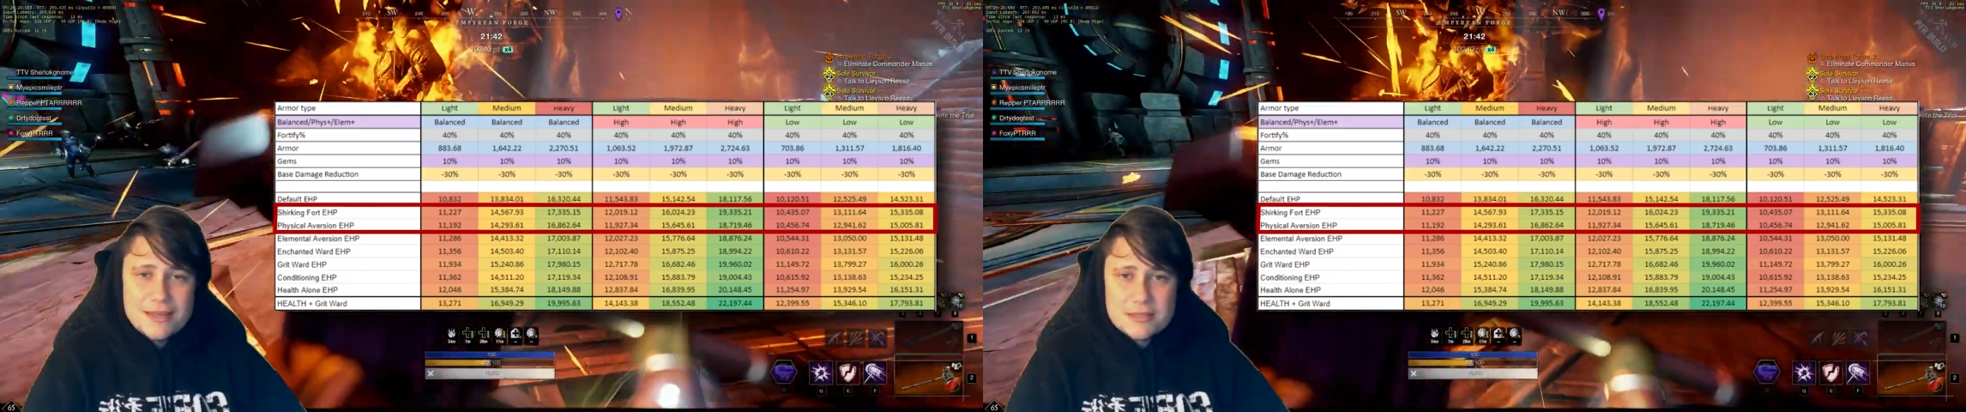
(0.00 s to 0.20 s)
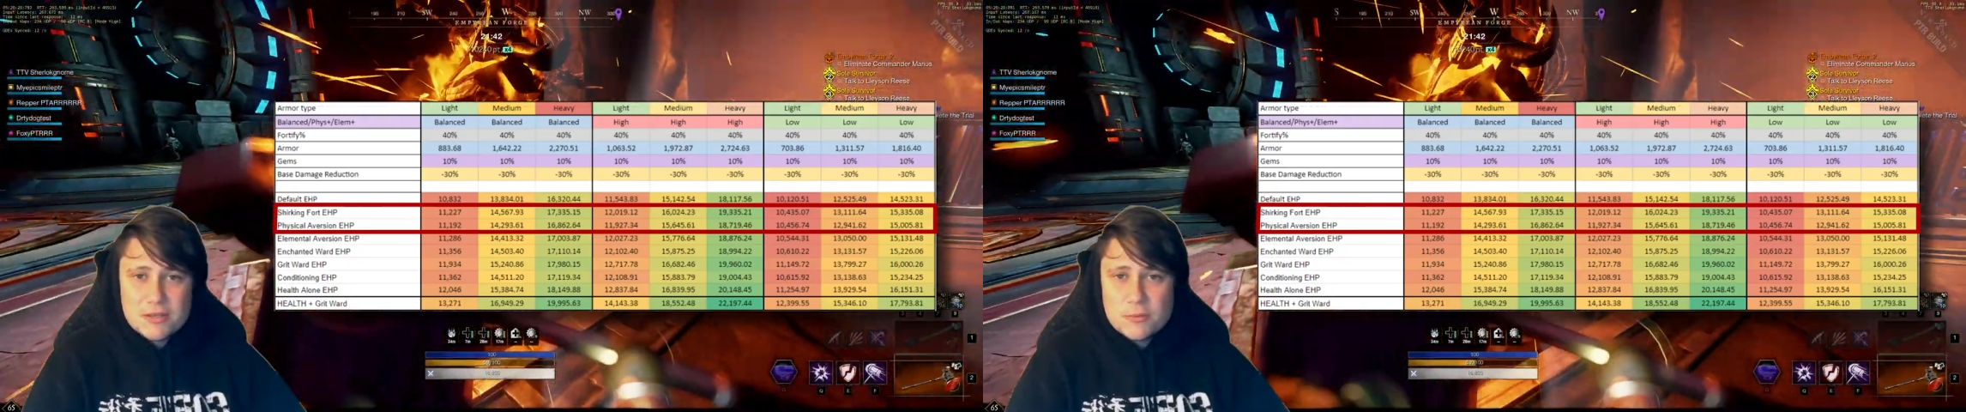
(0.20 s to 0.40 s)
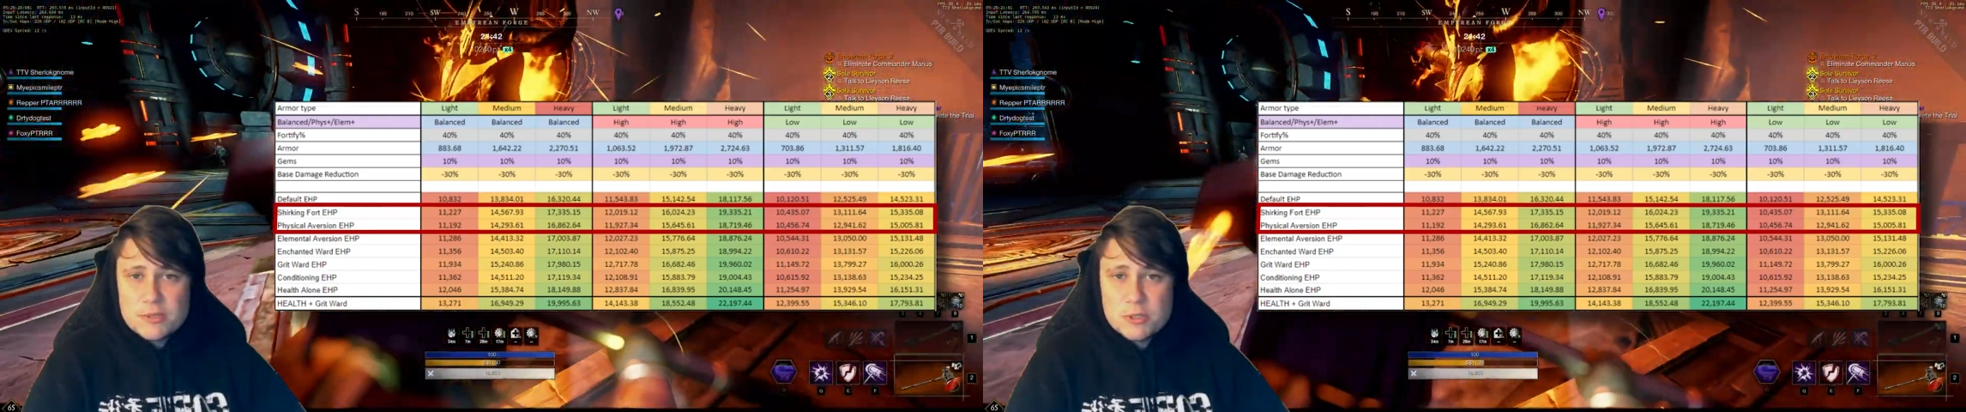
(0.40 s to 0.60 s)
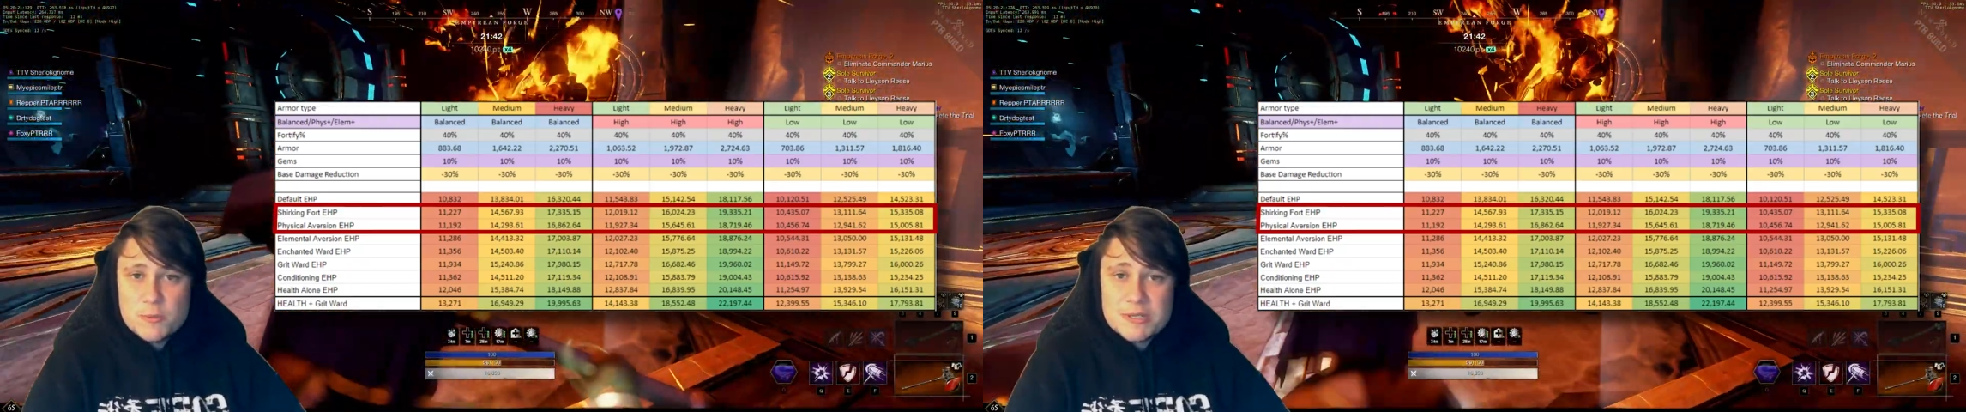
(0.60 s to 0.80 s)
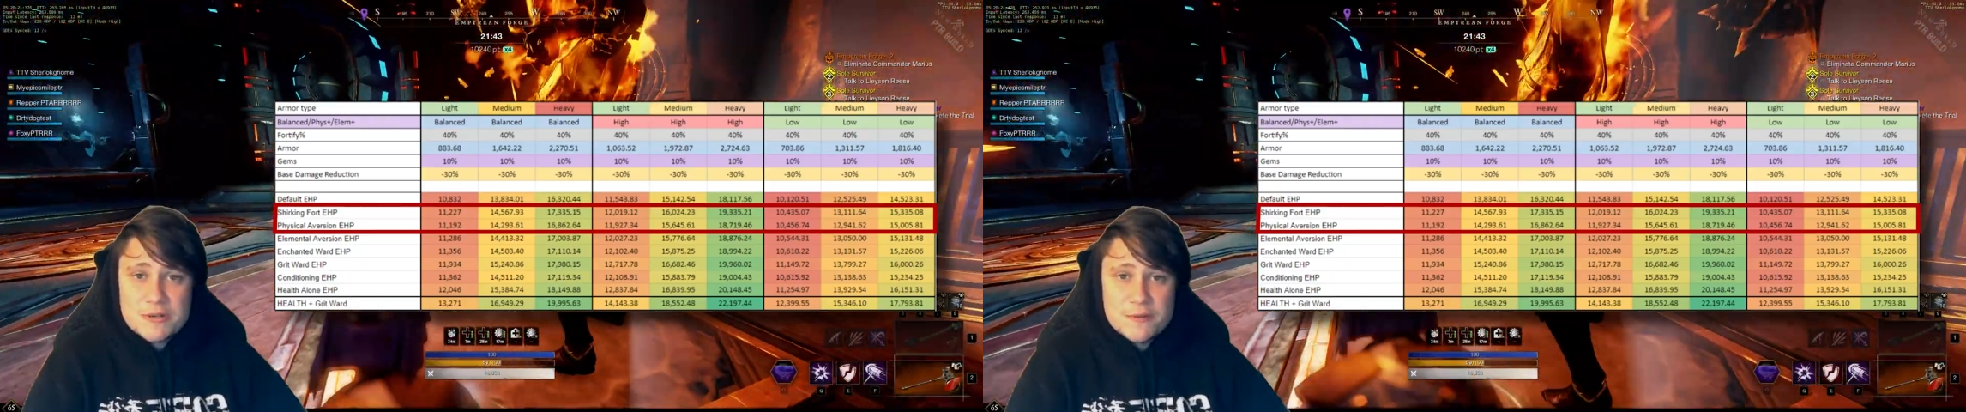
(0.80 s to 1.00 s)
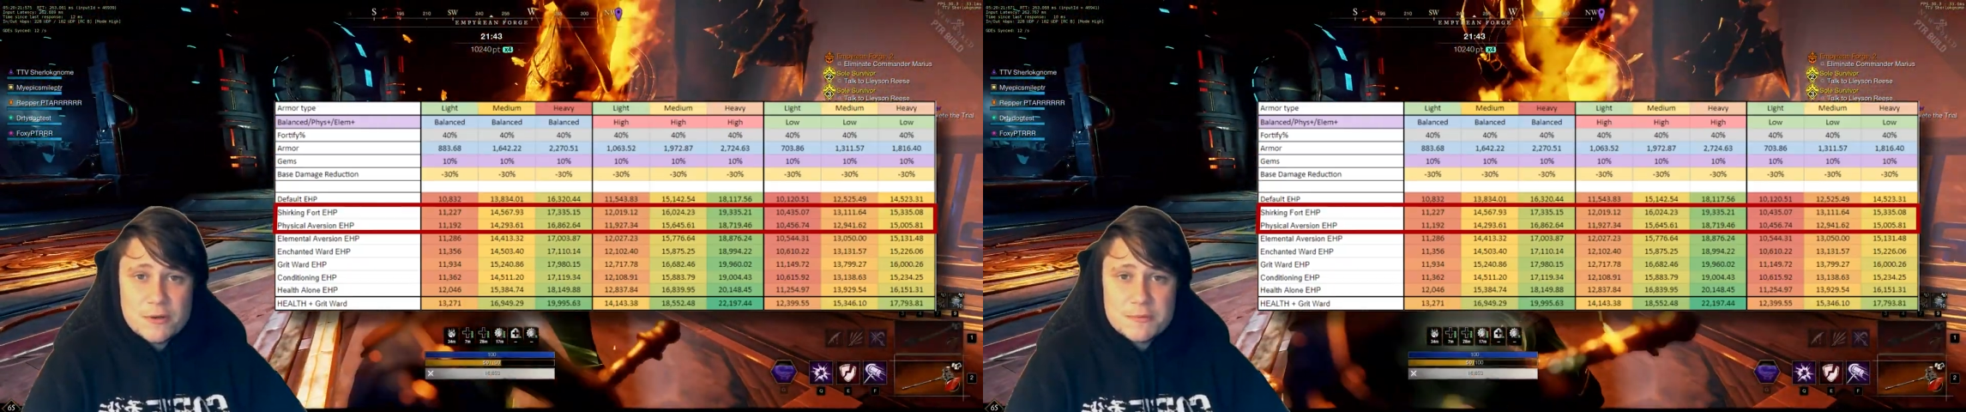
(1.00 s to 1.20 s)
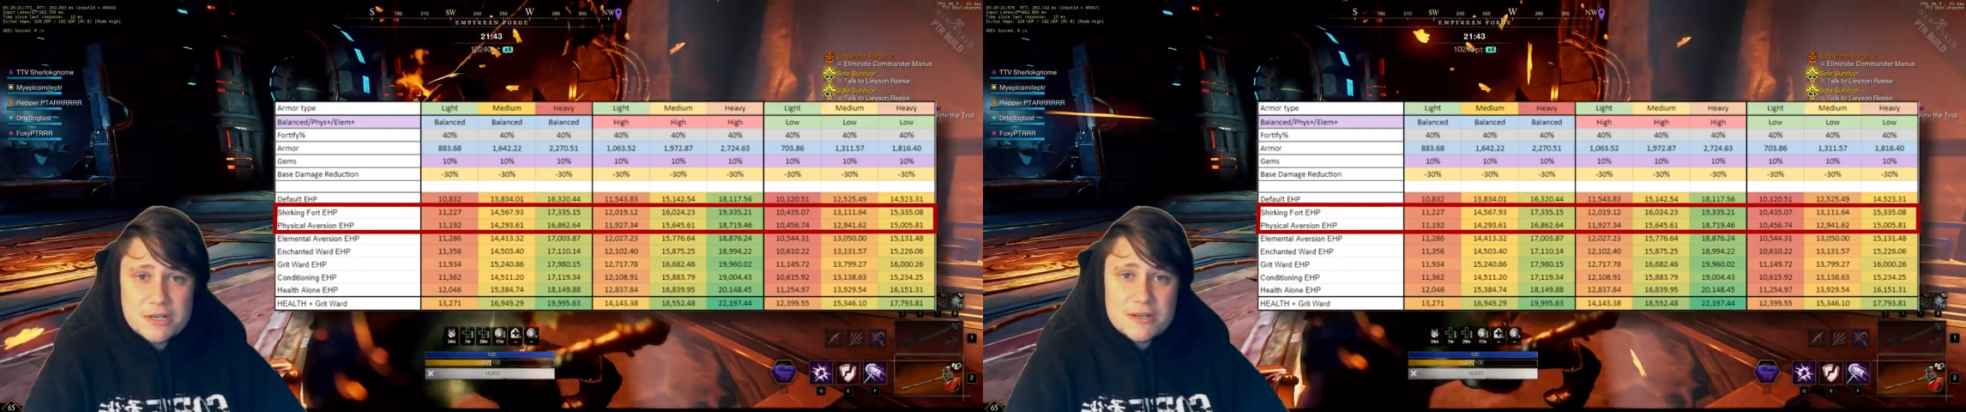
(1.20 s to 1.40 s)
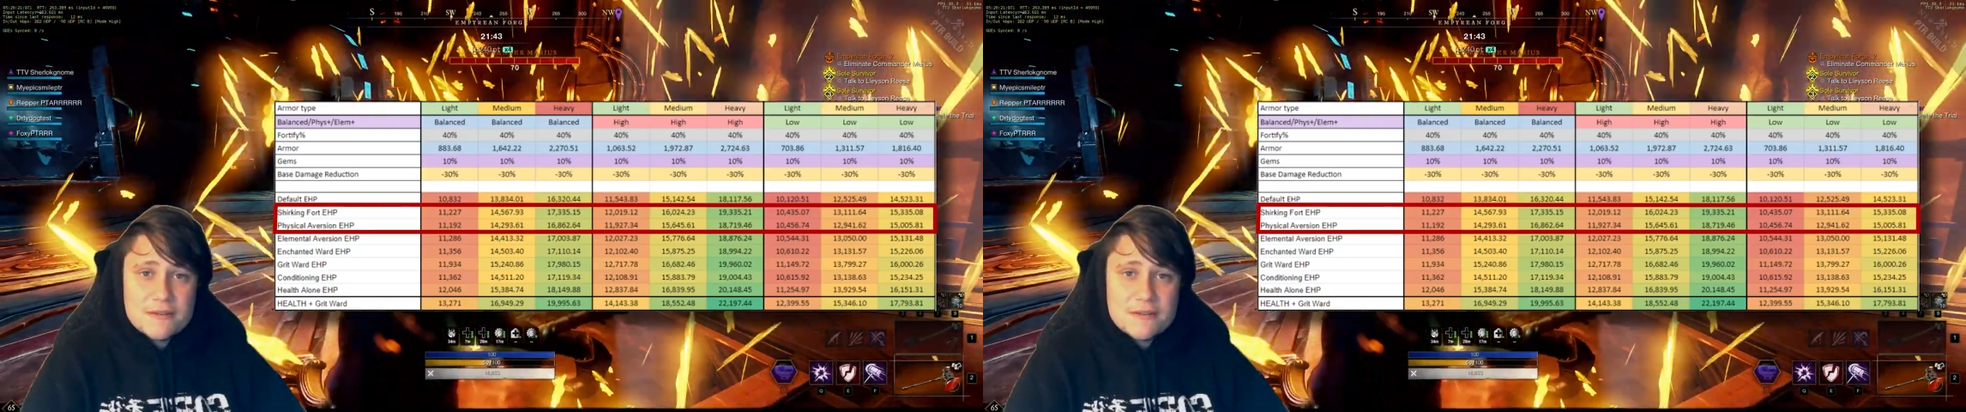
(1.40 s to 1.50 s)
it's going to be too much of an option.